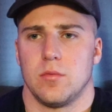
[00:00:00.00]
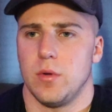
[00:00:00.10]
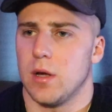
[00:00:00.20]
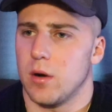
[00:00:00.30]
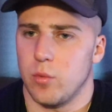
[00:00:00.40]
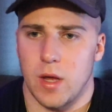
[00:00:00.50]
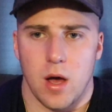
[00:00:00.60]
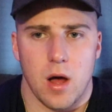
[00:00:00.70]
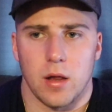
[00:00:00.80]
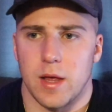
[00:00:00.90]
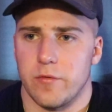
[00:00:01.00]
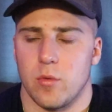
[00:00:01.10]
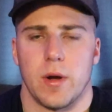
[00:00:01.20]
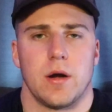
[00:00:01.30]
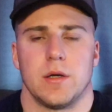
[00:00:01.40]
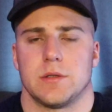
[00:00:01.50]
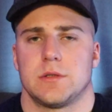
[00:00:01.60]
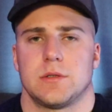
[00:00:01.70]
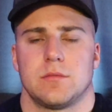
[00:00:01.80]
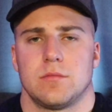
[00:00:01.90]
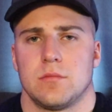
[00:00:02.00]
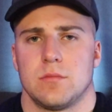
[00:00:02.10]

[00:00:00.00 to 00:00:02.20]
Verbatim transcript: We are we all have awareness.